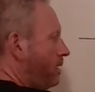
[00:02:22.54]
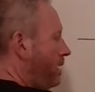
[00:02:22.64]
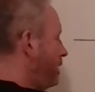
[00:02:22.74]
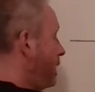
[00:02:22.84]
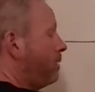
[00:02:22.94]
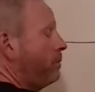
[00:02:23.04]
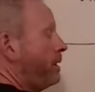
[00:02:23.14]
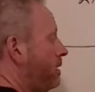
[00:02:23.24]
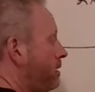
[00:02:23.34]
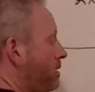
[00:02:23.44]
And that'll
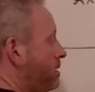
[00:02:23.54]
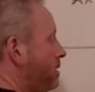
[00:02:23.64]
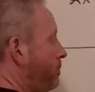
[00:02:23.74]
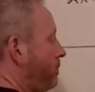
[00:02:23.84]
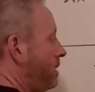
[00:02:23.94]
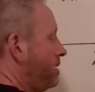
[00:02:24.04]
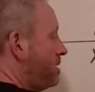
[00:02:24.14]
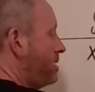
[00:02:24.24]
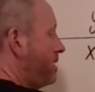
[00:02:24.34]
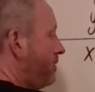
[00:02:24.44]
make this a
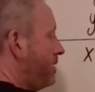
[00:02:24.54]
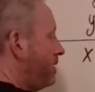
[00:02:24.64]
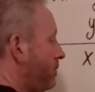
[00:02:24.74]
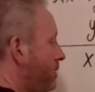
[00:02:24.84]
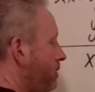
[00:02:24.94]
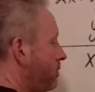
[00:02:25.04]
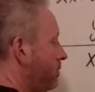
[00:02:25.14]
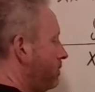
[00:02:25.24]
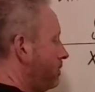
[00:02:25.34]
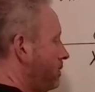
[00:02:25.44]
+7w.
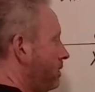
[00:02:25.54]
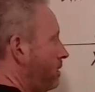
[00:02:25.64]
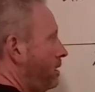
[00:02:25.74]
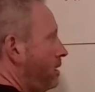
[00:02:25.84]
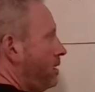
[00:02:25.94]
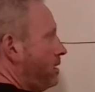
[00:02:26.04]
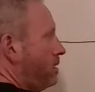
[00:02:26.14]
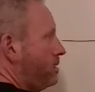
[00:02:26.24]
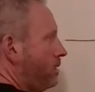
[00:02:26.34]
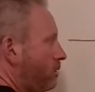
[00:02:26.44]

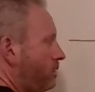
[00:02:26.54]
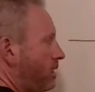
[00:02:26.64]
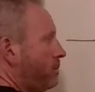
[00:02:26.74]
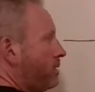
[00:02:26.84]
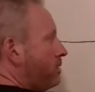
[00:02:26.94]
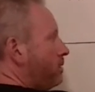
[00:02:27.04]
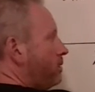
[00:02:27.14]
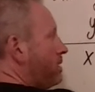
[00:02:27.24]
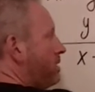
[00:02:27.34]
So w is